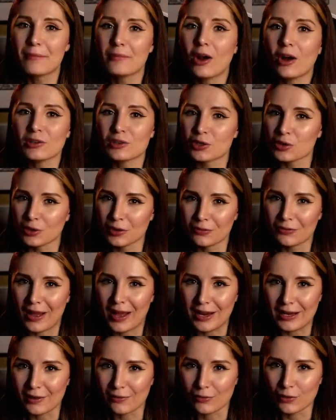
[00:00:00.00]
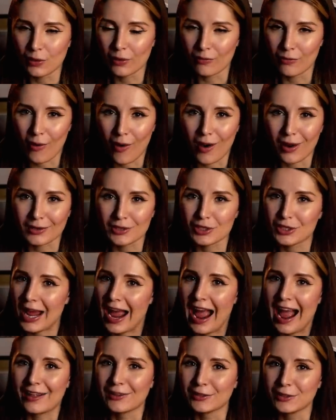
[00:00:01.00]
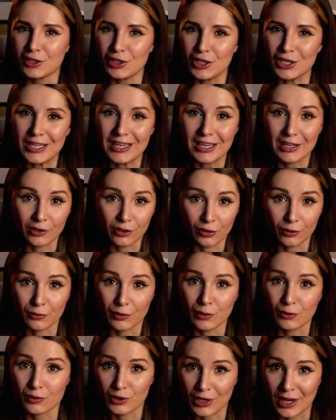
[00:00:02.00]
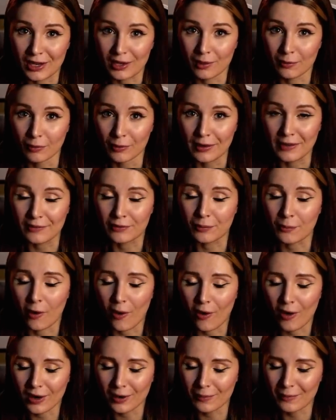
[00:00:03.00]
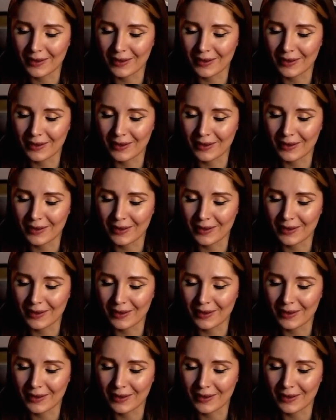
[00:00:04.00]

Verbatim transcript: not sure if any of you have watched Ali G interview Jacob Rees-Mogg,